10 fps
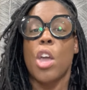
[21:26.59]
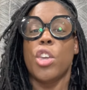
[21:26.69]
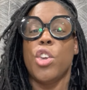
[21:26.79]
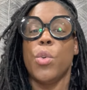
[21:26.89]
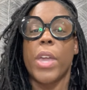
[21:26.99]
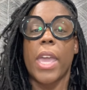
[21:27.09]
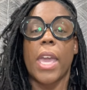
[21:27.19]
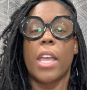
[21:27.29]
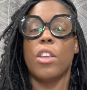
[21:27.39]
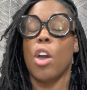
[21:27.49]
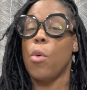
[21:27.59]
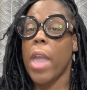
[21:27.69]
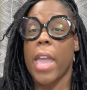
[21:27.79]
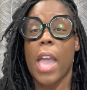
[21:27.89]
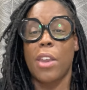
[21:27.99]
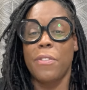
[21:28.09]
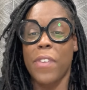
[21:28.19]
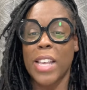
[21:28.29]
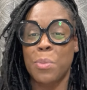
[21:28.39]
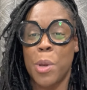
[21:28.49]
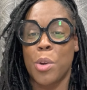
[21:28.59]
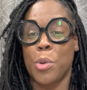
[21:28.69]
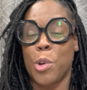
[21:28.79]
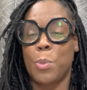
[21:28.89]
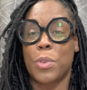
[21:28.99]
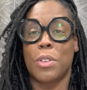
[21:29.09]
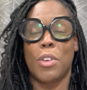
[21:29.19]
you can go hang out in Facebook groups.